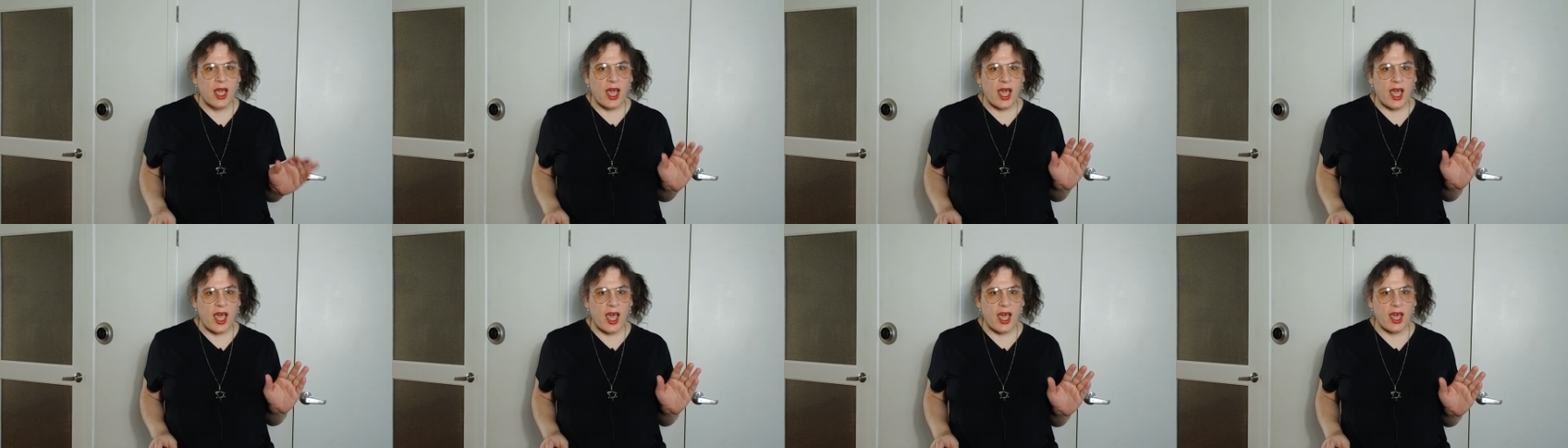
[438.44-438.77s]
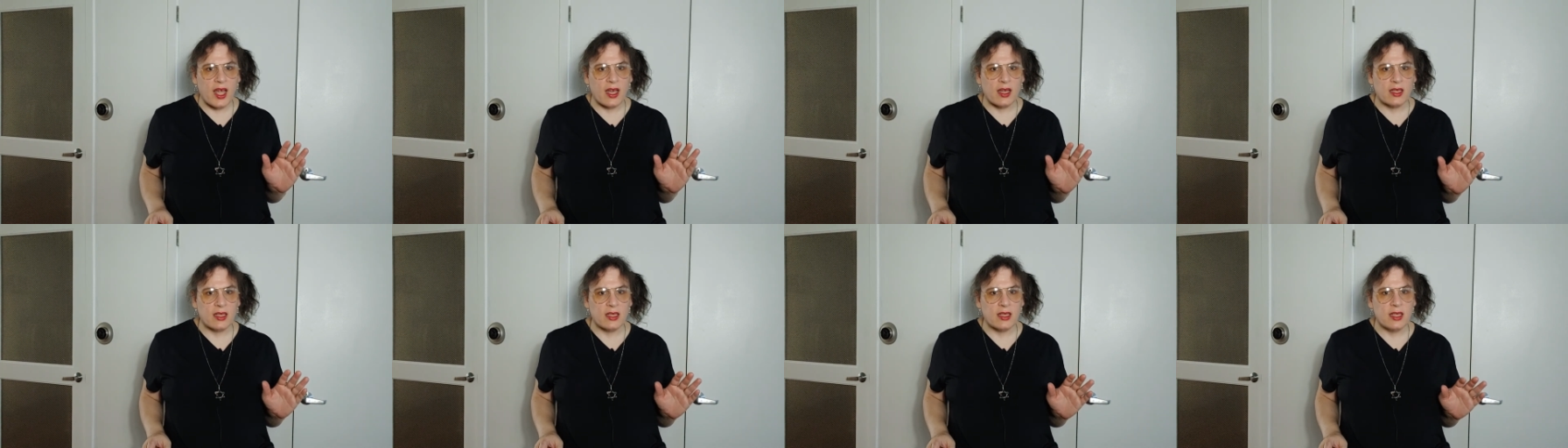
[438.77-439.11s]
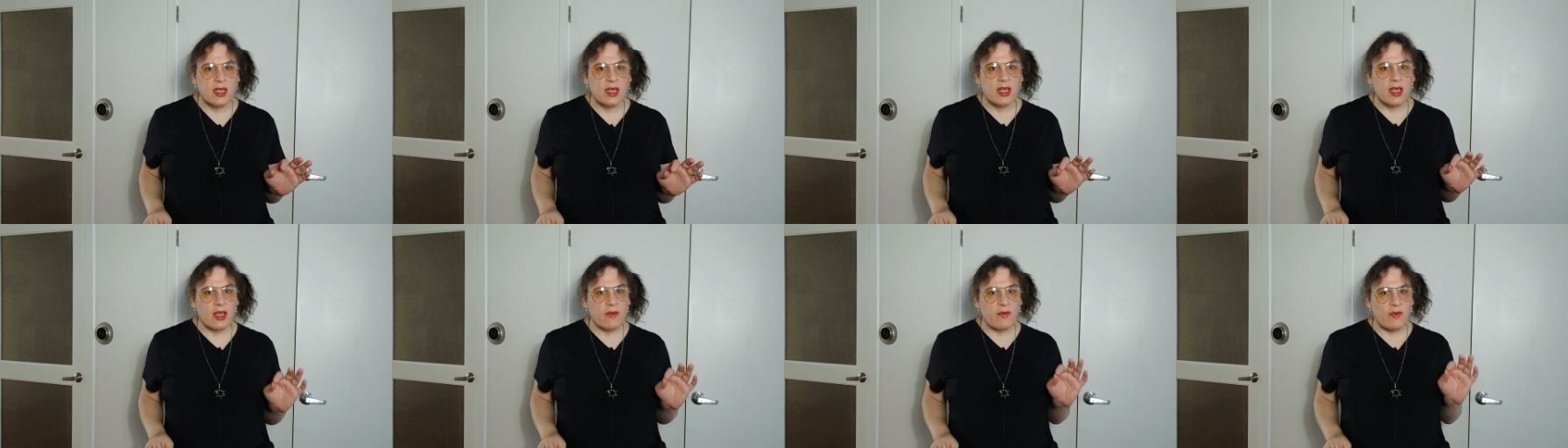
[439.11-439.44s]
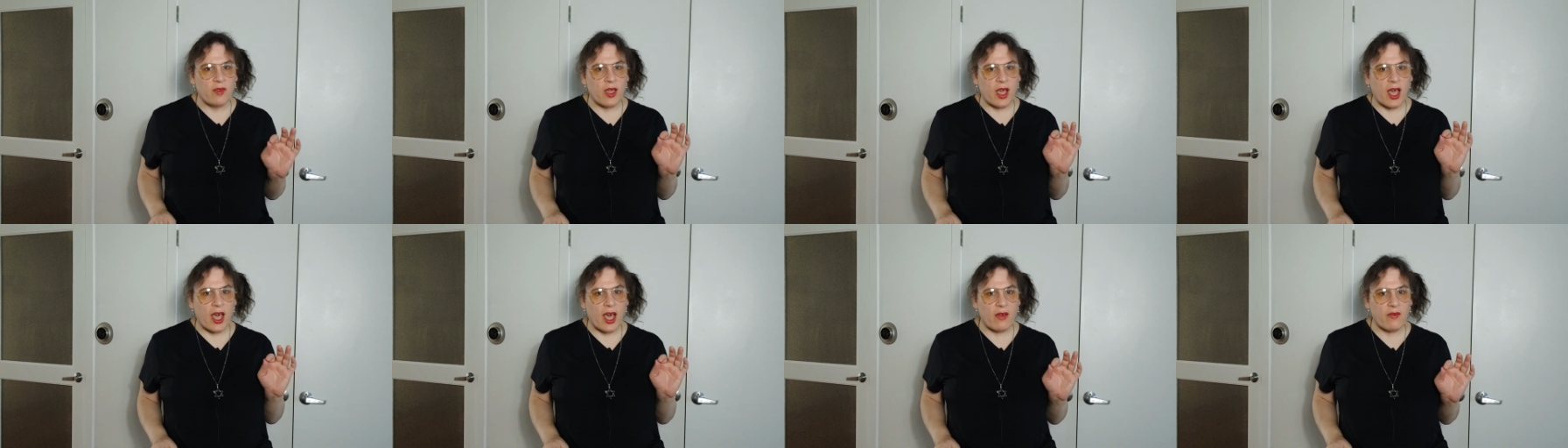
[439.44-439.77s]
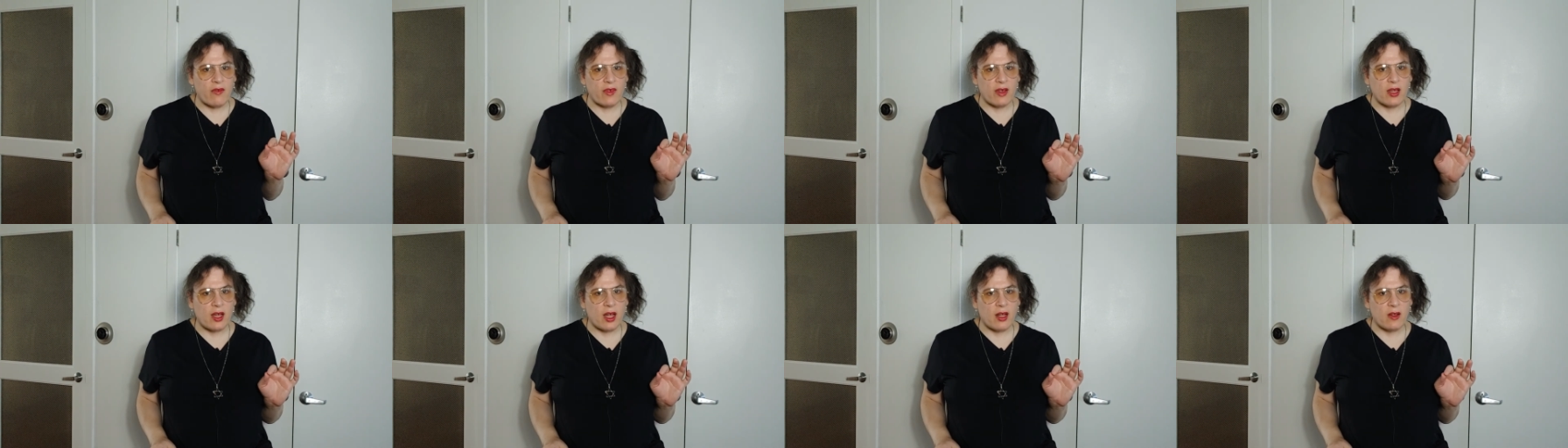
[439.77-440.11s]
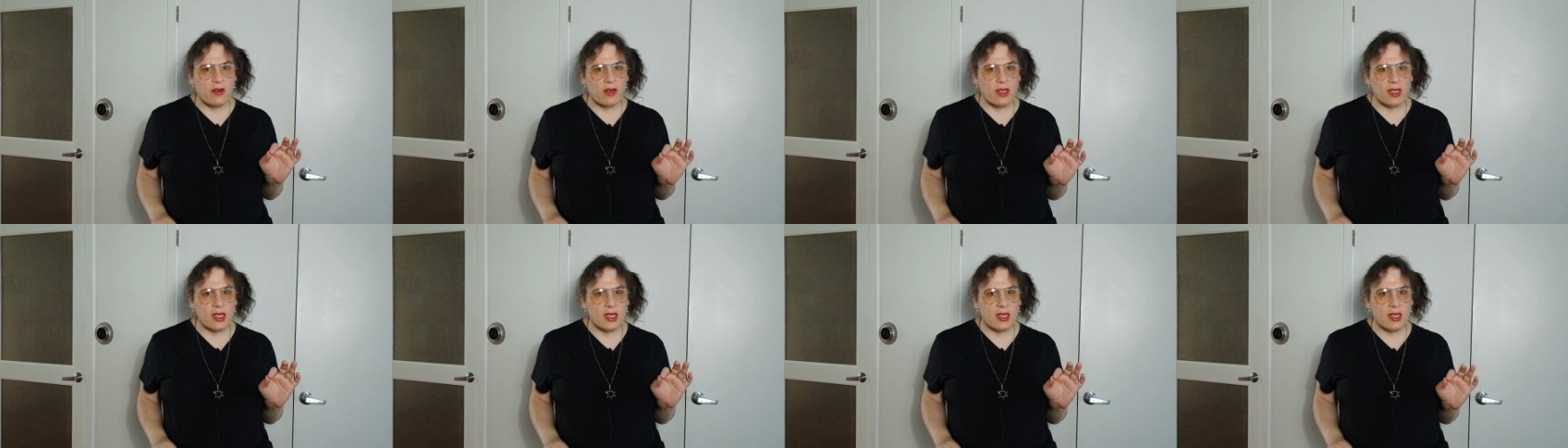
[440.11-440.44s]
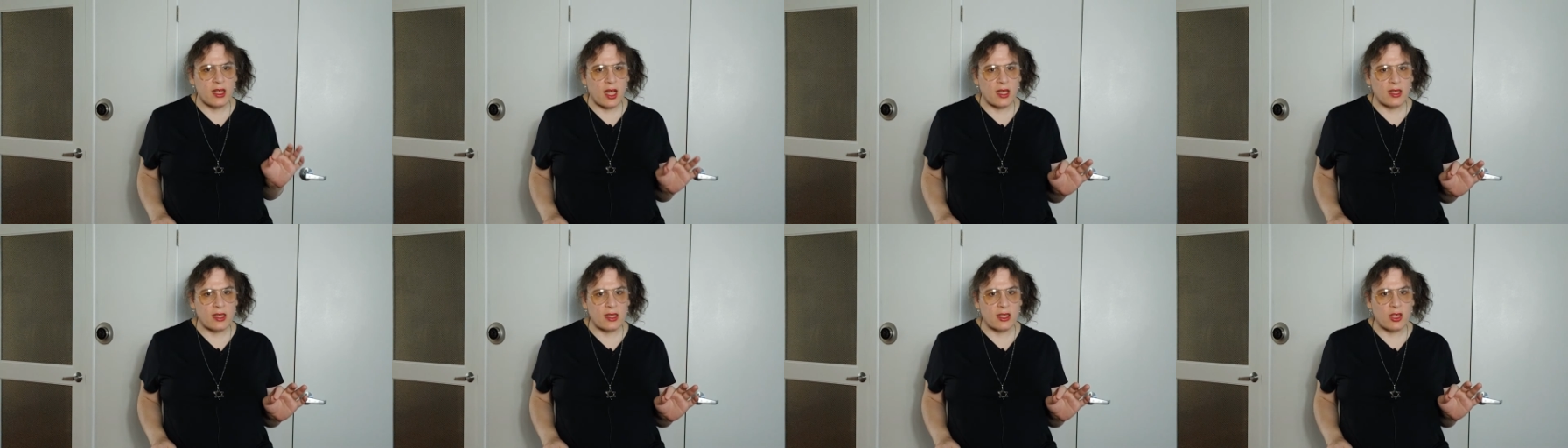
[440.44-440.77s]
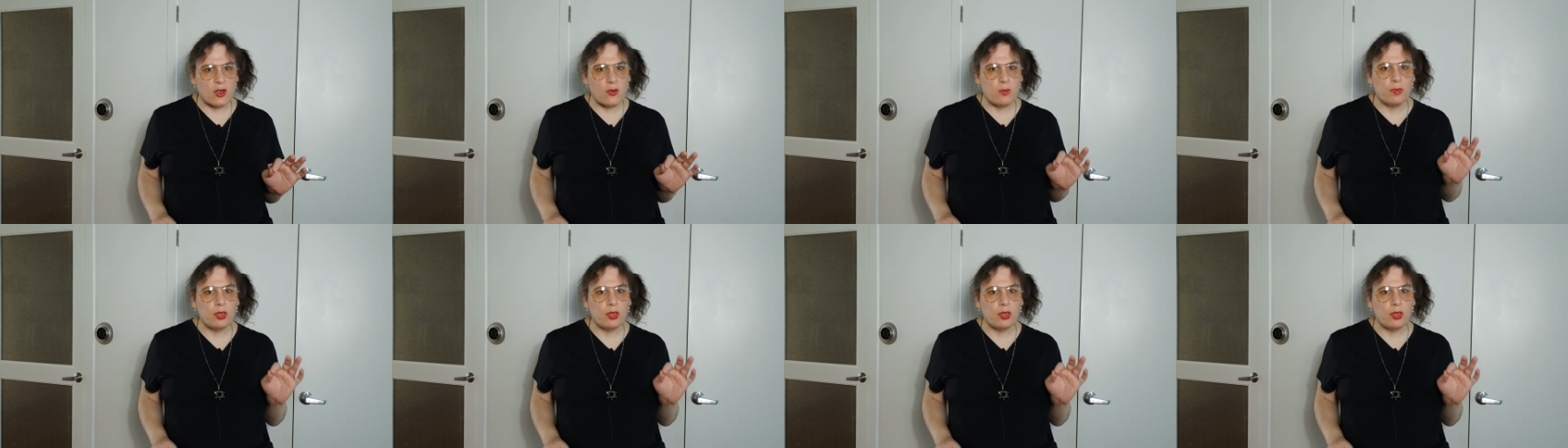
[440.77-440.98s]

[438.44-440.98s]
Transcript: And if you haven't already done so,